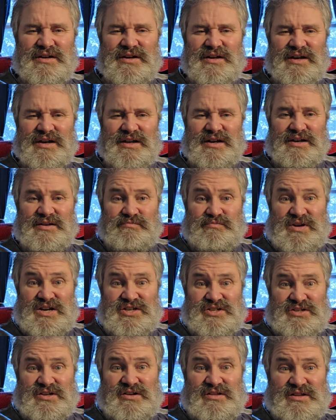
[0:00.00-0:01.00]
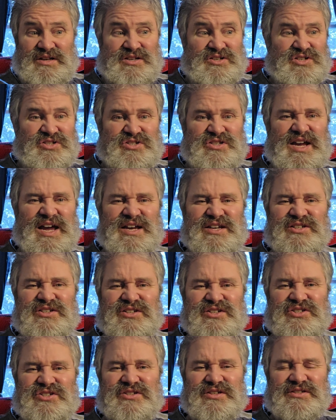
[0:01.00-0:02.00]
And it basically just has to
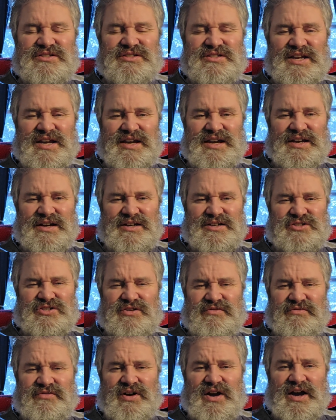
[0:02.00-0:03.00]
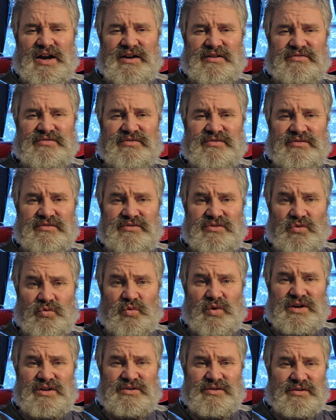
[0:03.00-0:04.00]
sustain and survive the
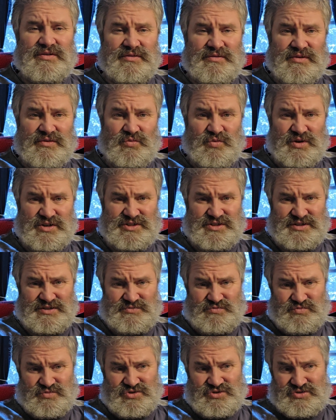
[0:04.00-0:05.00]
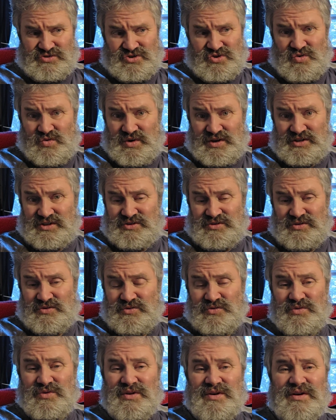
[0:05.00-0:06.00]
winter in which it's going
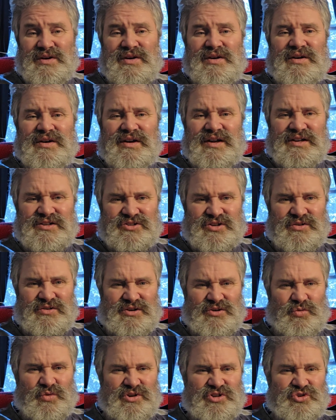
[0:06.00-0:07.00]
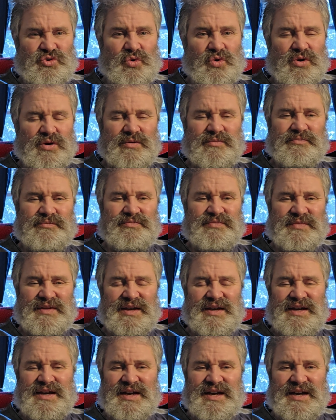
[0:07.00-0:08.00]
to endure.
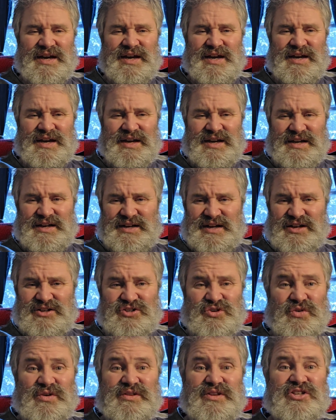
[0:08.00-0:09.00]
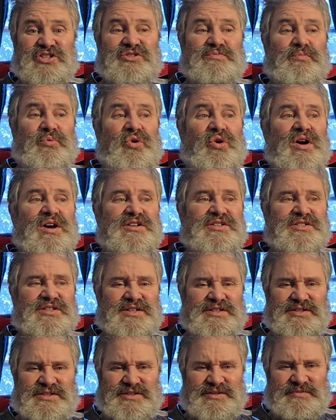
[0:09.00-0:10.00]
Now, during this
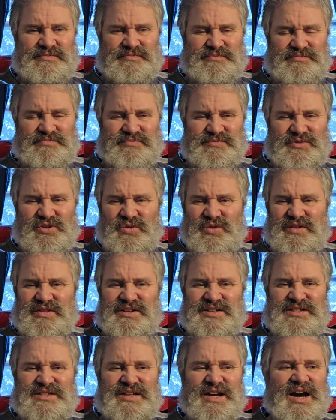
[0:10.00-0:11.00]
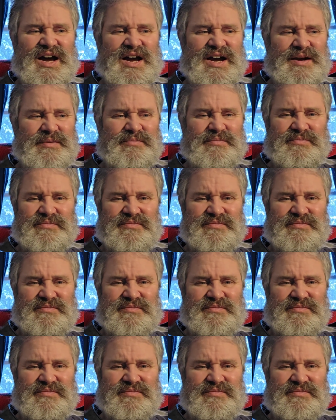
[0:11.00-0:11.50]
process, during this time,